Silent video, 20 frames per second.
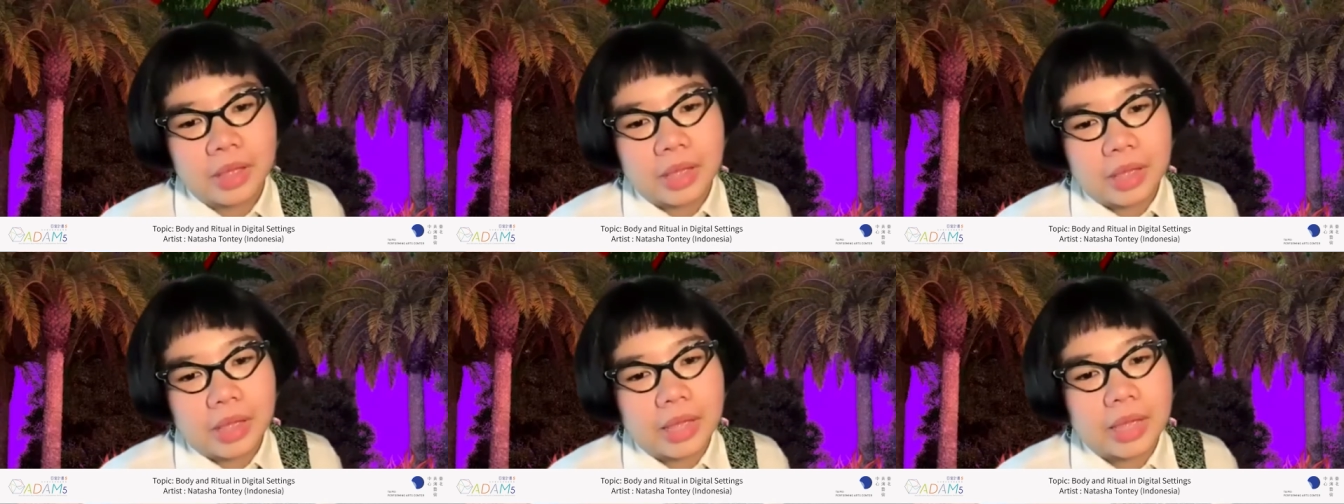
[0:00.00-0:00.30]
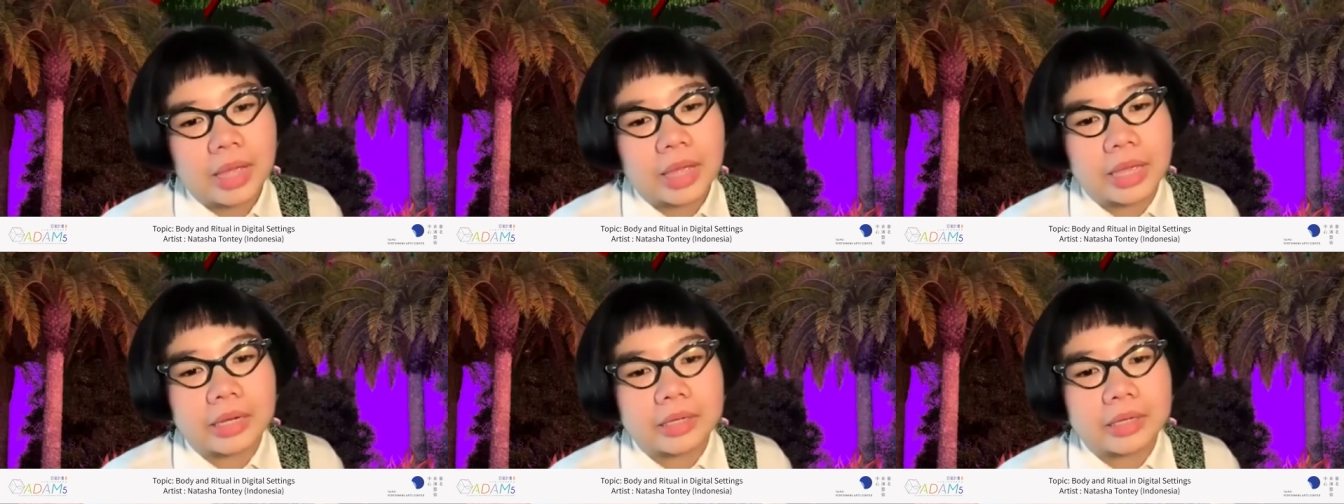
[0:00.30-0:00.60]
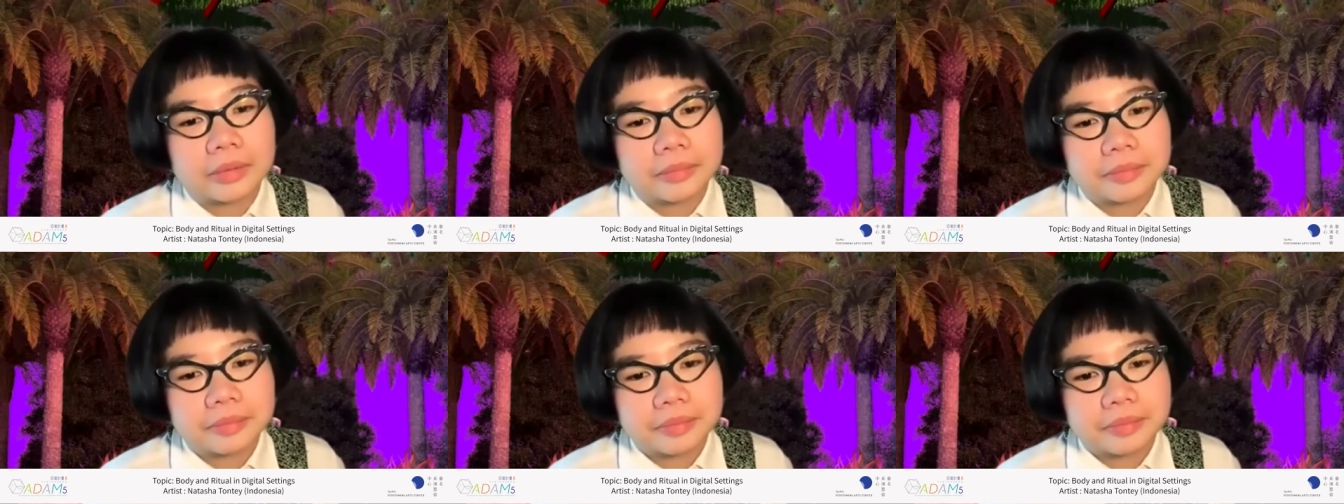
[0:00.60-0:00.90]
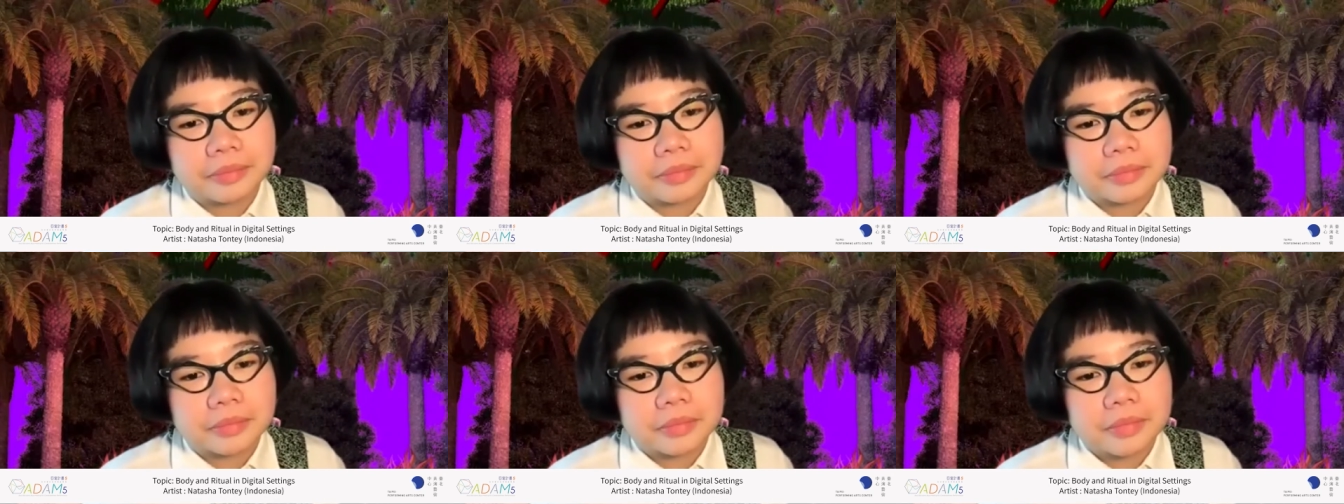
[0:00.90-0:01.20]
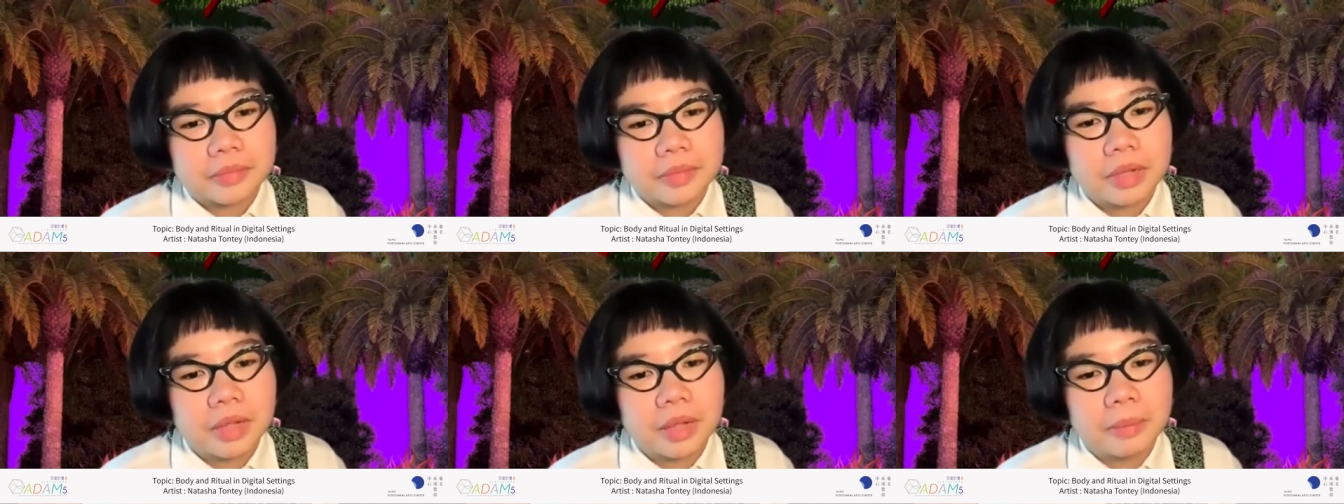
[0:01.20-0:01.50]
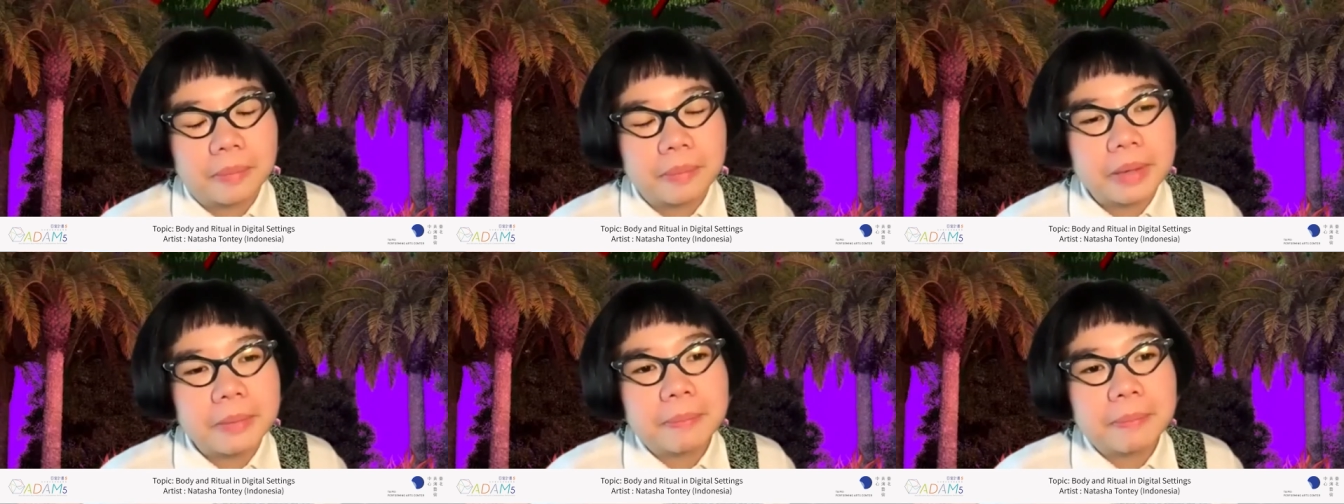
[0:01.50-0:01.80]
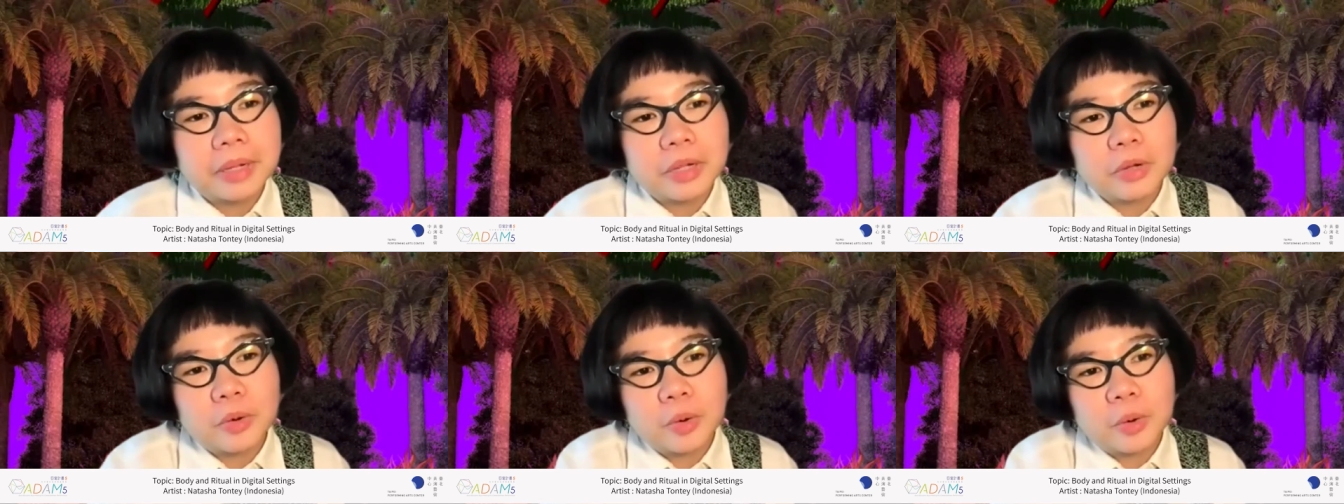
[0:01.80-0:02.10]
And the
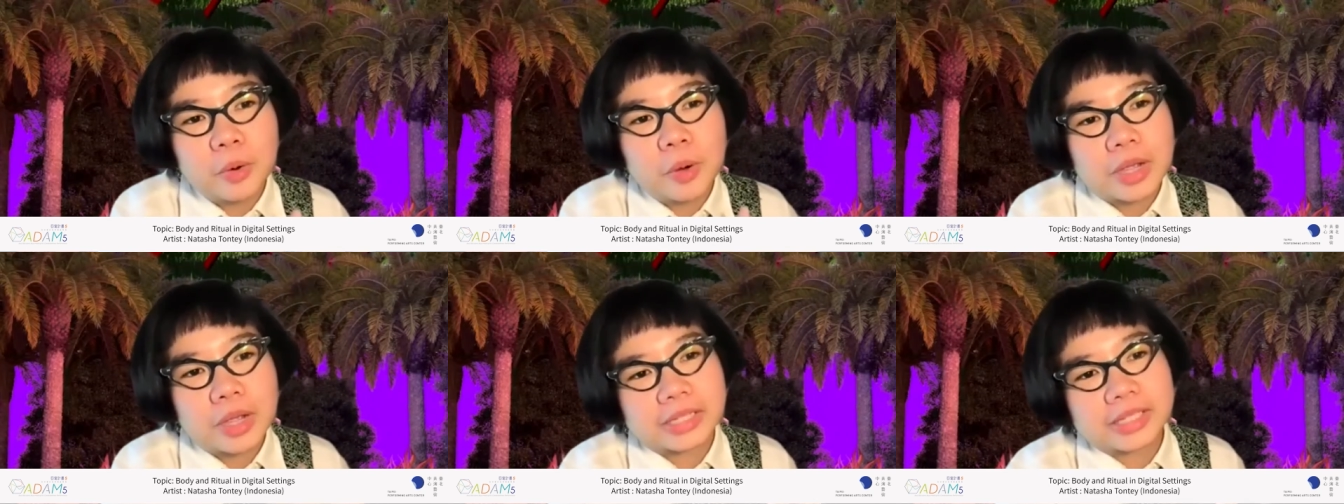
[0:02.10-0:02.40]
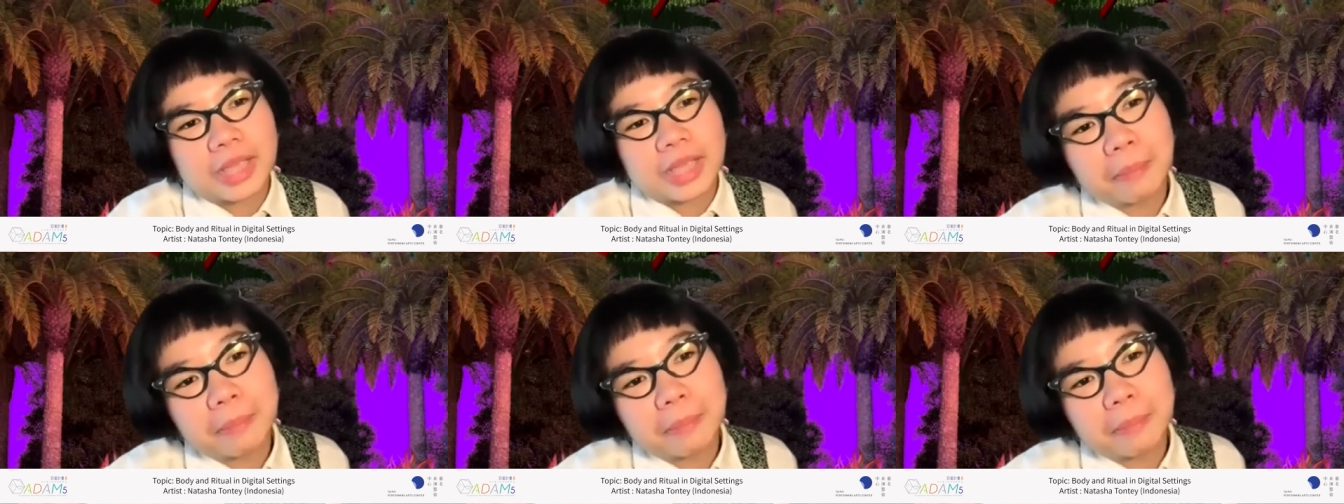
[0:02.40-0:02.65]
people who accept